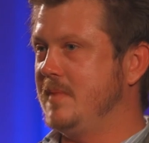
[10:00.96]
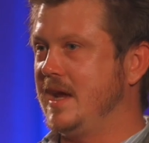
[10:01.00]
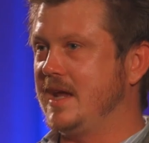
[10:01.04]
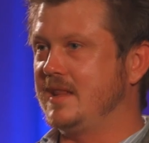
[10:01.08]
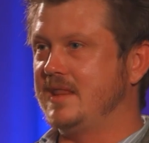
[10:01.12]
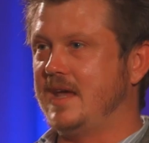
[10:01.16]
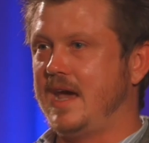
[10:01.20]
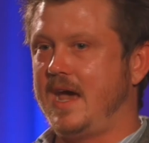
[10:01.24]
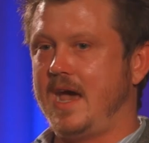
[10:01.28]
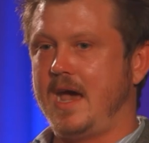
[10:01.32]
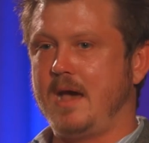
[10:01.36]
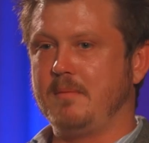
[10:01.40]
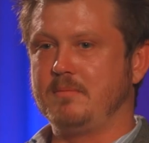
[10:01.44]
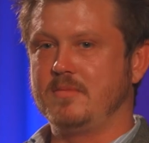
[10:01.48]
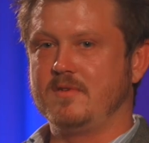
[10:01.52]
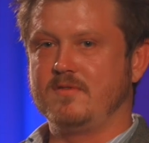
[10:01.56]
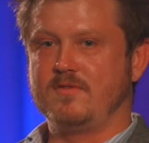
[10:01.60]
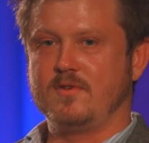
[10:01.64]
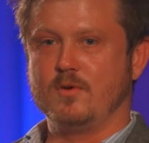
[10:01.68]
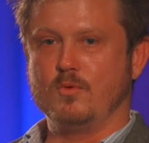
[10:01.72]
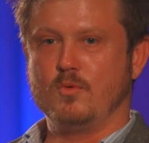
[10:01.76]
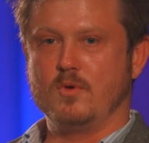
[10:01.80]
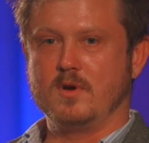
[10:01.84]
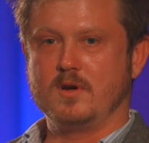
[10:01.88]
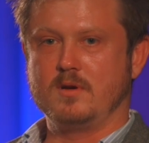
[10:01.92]
make that happen
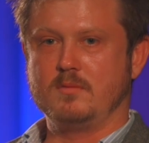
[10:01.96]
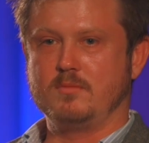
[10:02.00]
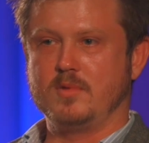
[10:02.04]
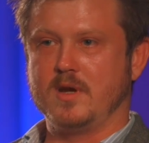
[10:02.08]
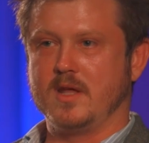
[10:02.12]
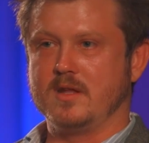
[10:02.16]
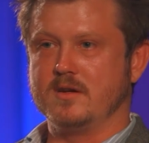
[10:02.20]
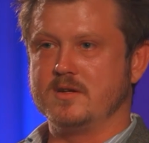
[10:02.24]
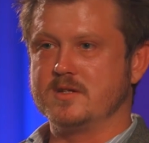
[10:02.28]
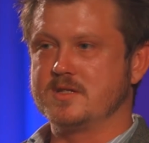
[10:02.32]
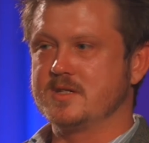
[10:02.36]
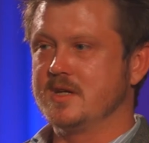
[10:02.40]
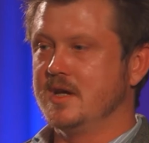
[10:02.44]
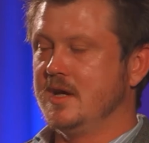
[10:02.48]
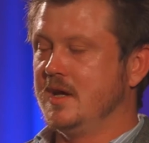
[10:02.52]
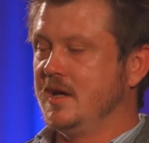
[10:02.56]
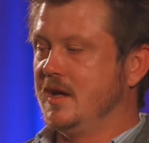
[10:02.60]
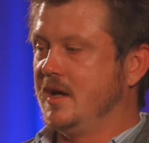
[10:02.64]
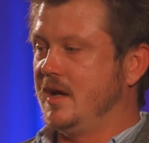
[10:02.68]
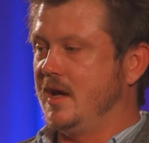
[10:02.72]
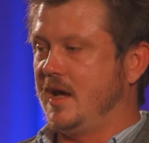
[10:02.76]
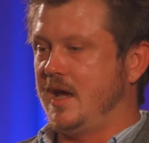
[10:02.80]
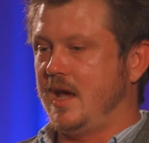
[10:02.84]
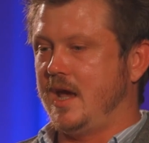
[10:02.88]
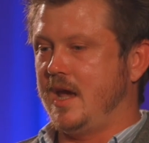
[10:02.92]
for Warner Brothers.
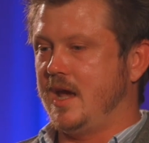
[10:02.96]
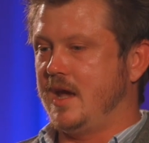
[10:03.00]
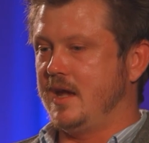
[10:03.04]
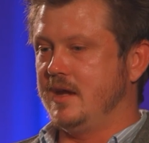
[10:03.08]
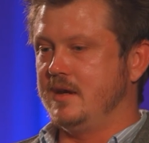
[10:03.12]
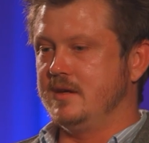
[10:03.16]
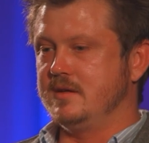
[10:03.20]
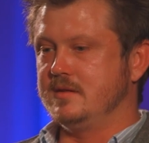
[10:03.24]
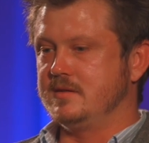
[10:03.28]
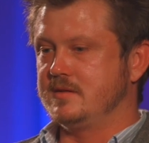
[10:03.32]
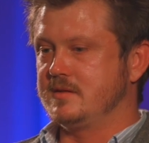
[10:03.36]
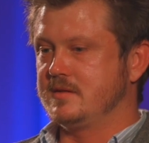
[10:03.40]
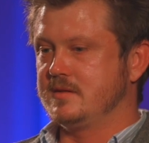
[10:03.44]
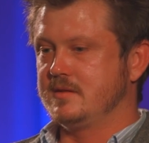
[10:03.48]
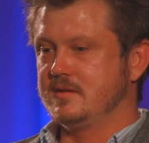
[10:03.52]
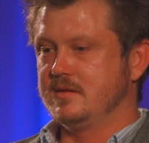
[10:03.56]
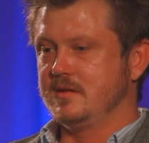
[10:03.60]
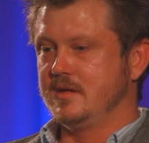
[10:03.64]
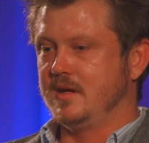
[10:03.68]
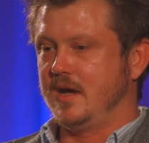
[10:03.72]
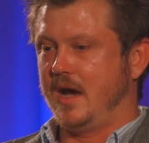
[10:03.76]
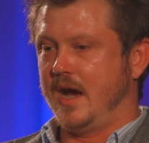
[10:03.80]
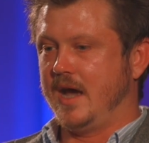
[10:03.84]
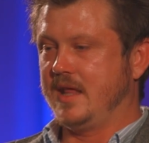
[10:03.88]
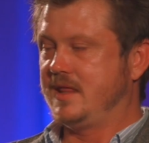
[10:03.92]
And
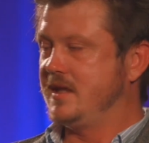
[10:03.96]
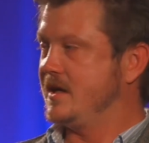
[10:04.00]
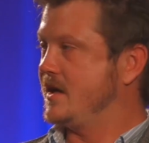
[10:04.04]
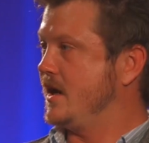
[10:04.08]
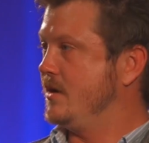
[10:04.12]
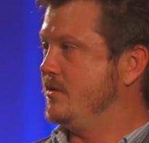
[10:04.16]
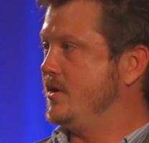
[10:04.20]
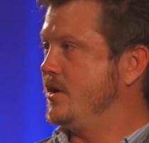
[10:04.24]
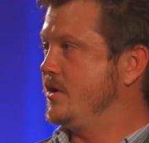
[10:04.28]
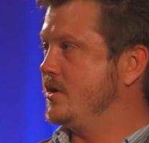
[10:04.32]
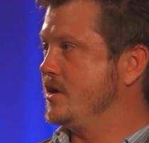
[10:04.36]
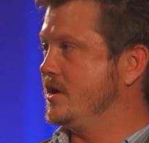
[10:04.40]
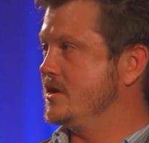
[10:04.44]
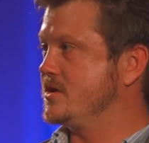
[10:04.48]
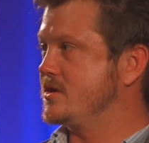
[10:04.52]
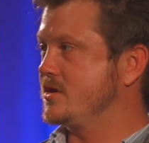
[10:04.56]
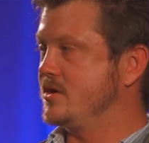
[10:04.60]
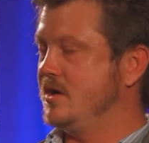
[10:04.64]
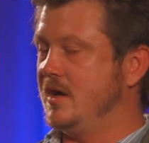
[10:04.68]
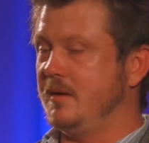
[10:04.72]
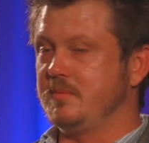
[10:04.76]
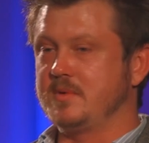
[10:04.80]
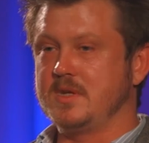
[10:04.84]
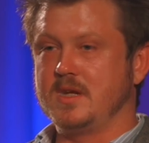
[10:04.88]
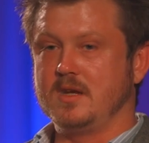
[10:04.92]
I think I wrote a good script.